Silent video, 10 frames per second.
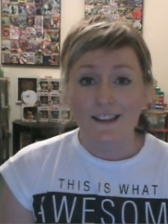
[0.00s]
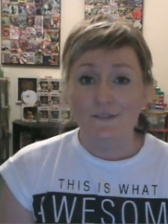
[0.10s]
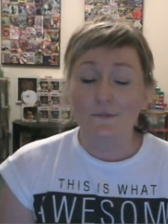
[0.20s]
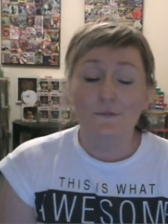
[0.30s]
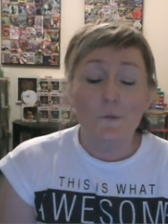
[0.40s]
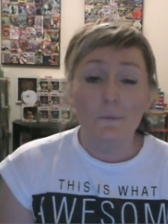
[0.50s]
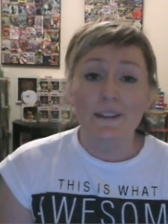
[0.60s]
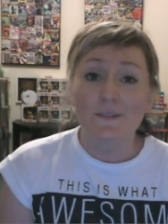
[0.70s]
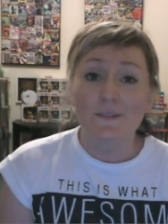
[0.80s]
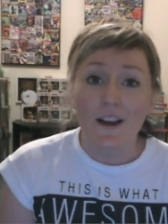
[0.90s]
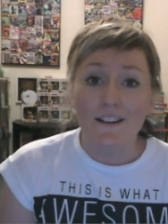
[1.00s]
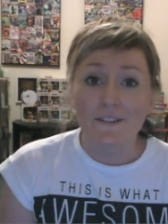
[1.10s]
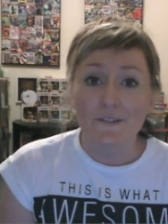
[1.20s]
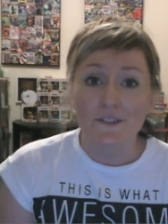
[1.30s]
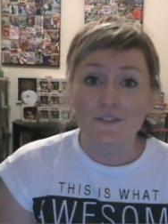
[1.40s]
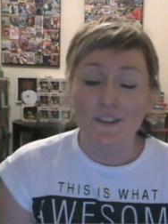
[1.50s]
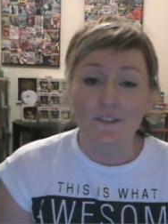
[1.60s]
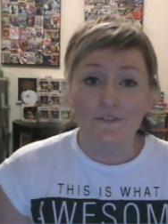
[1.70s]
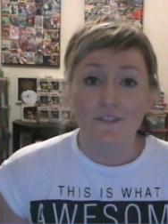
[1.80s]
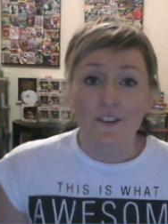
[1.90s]
So don't be so hard on
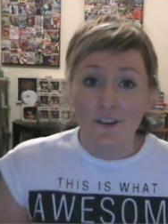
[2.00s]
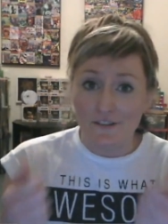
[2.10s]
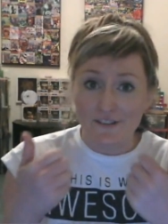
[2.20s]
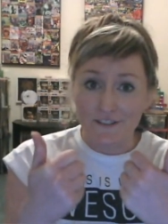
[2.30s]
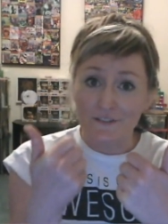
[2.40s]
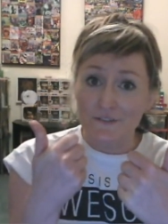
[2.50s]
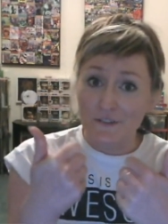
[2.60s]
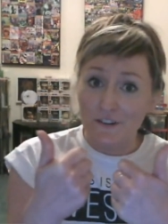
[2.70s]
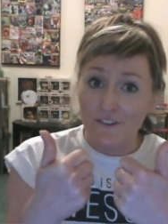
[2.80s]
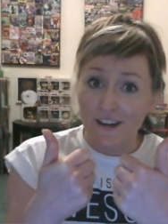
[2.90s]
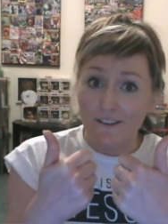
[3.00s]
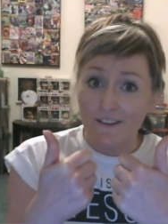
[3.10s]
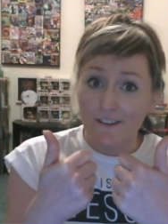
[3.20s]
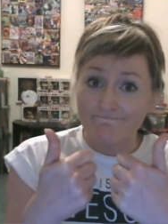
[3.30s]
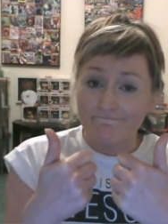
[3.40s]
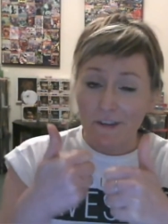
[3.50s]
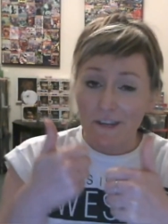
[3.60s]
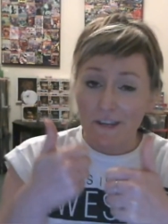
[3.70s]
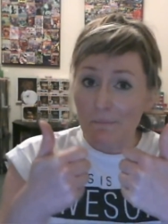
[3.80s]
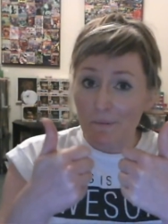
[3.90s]
yourself, because you're doing great.
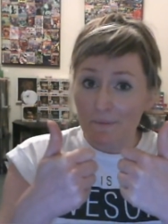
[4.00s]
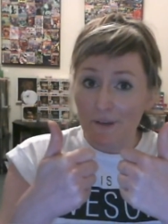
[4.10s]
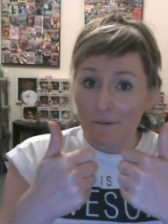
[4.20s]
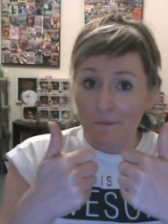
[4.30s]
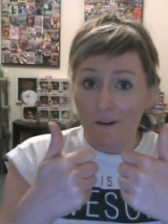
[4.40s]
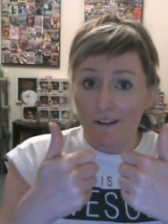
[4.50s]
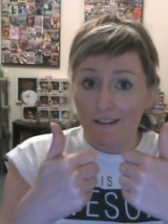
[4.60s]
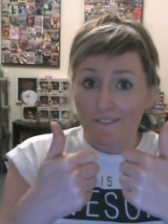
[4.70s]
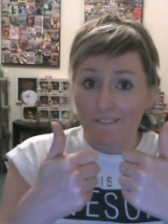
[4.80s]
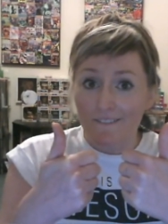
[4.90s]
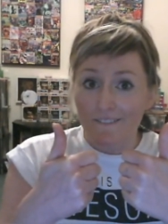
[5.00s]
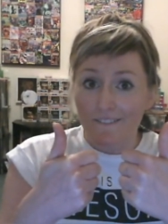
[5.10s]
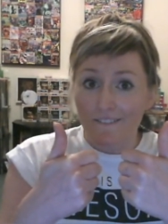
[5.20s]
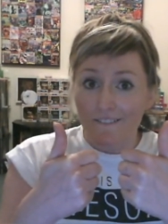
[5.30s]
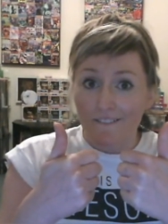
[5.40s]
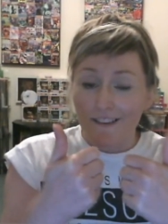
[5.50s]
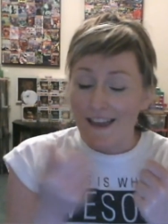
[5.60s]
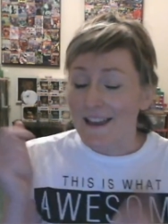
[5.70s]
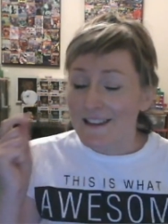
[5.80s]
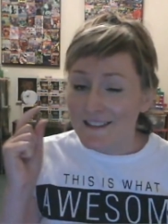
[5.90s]
Keep up the good work.
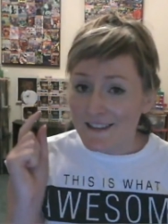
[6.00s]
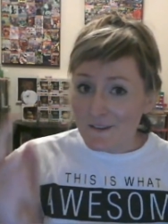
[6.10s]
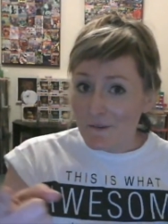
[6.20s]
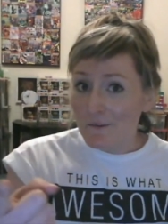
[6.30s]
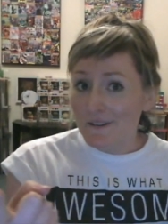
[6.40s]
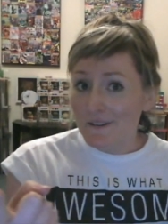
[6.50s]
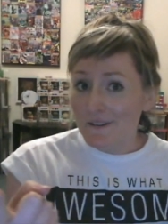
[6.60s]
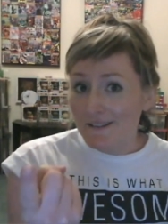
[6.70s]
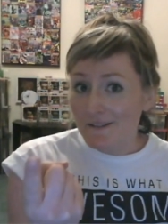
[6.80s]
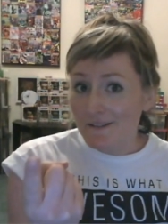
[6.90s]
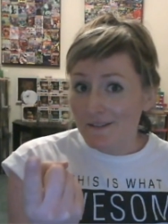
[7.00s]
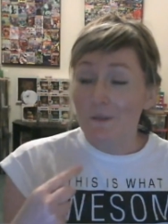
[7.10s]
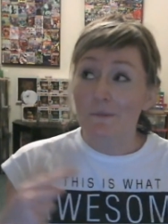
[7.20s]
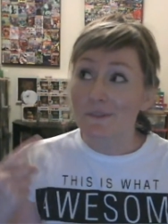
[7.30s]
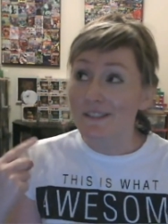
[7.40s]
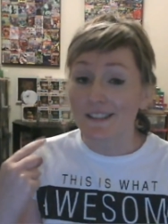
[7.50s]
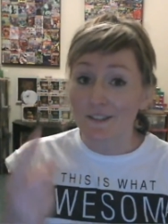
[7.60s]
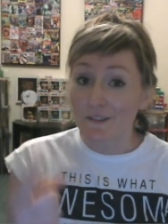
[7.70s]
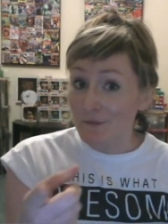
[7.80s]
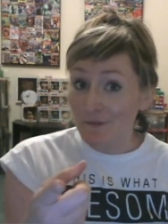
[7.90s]
And as always, we will see
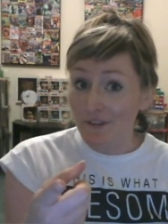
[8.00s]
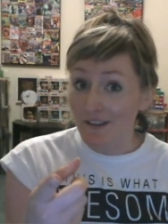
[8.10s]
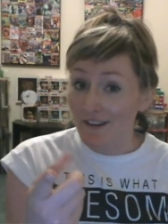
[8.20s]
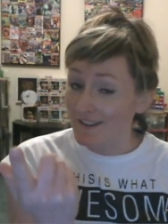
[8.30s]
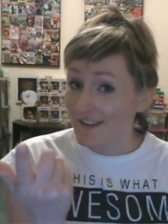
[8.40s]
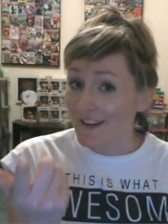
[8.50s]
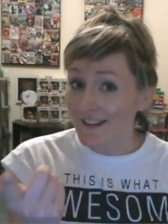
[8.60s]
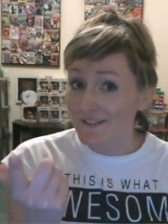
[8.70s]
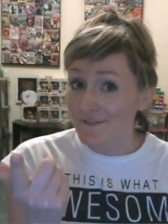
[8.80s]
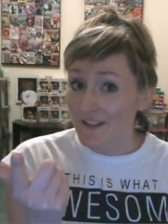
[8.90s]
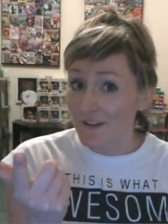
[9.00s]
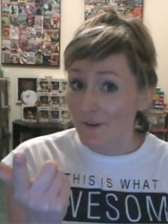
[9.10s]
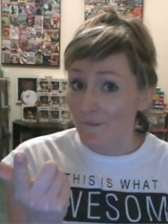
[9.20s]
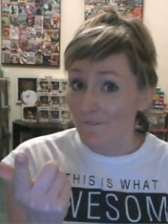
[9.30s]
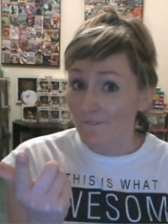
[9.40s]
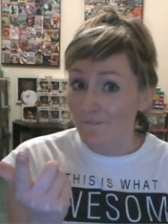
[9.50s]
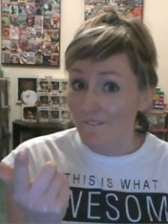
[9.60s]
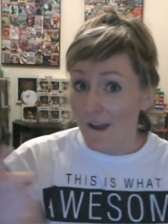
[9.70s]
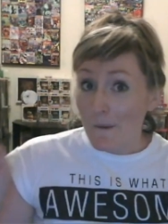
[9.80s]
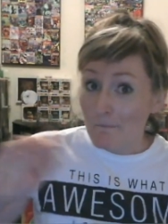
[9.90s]
you in the next video.
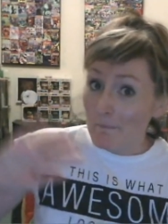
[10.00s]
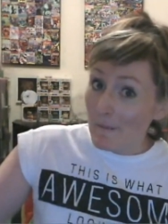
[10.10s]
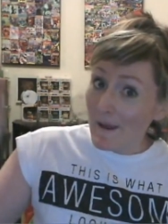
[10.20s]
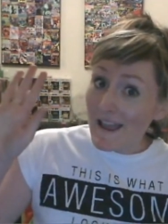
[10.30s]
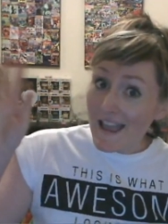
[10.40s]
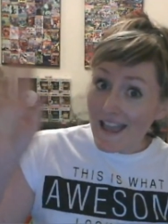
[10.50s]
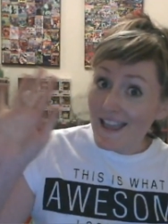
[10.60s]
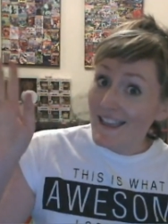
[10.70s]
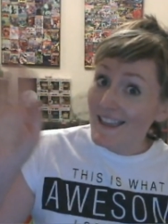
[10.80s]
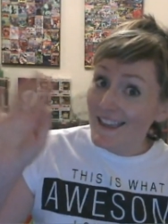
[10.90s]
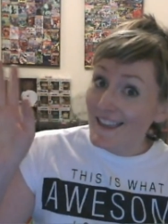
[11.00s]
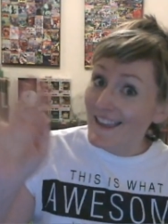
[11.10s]
Bye bye.